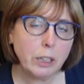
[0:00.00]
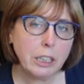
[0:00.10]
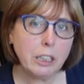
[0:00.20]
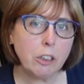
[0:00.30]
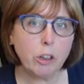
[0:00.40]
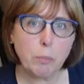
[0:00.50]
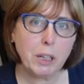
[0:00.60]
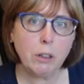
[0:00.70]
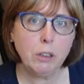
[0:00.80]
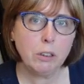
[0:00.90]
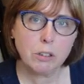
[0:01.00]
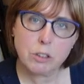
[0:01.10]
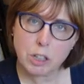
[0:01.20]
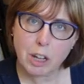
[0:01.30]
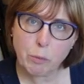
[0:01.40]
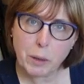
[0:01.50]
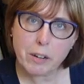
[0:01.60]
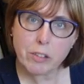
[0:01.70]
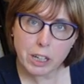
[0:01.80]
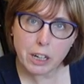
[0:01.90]
right there, or the big
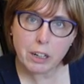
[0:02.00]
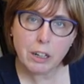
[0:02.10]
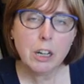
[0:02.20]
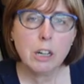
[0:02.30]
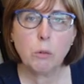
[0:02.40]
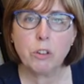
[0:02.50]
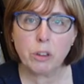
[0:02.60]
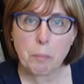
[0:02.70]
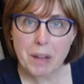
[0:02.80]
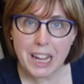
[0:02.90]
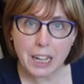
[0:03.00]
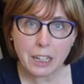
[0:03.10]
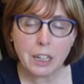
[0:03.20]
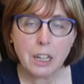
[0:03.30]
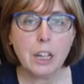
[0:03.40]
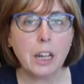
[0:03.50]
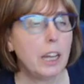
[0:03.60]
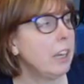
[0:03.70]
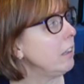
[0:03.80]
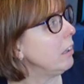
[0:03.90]
softbox there, was the main,
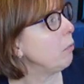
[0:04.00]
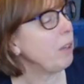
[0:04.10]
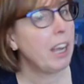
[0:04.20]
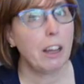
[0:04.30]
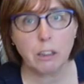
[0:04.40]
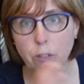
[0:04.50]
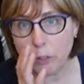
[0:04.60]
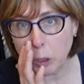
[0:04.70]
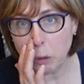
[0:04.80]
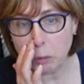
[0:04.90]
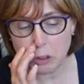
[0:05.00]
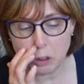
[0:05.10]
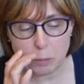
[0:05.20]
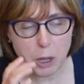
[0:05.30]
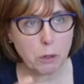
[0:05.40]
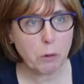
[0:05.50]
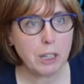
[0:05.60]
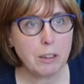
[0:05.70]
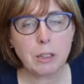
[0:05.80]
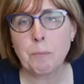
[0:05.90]
and then we had the fill with the smaller
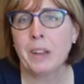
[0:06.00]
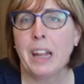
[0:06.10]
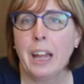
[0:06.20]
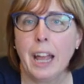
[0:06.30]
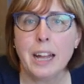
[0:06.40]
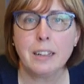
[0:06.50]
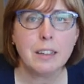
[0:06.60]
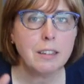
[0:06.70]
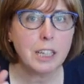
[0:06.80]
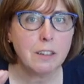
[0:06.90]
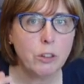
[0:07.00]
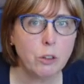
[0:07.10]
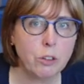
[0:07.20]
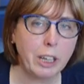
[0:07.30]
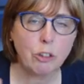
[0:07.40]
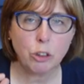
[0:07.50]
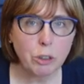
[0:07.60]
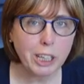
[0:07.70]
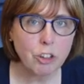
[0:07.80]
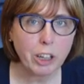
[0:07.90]
ones. And it does give those like
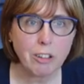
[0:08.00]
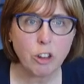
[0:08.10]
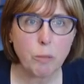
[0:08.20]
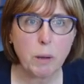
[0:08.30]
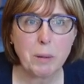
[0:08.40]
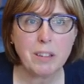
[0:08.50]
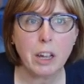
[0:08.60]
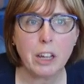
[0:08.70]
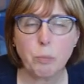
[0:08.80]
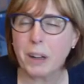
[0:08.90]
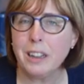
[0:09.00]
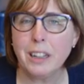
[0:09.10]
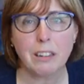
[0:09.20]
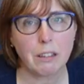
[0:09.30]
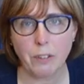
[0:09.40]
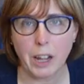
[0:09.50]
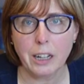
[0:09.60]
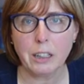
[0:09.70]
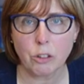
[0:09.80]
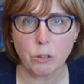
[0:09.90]
2 catch lights in the puppy's eyes, but I think it's
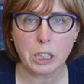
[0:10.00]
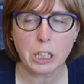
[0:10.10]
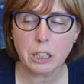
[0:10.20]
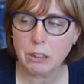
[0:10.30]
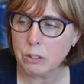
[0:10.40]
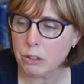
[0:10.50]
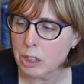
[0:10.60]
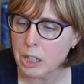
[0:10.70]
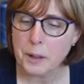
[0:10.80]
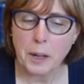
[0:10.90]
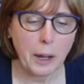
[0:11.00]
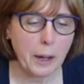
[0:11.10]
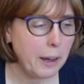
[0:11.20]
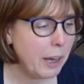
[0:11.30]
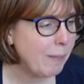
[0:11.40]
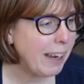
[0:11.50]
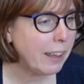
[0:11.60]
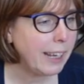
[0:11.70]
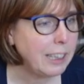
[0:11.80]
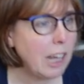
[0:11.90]
fine. It looks really cute. I
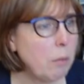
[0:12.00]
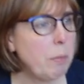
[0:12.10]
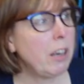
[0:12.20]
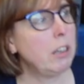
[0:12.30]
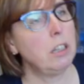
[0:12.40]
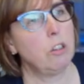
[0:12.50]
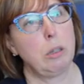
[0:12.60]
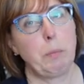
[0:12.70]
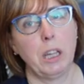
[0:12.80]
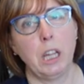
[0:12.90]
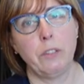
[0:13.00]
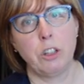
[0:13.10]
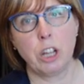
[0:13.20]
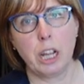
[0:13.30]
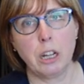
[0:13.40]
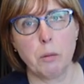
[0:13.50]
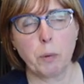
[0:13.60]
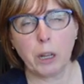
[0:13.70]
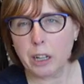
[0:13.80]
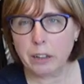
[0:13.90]
like that better than the spill of a giant
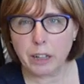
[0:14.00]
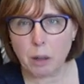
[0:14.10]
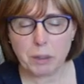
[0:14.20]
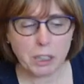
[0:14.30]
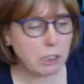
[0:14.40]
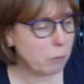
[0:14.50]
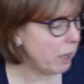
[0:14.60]
umbrella and that being in the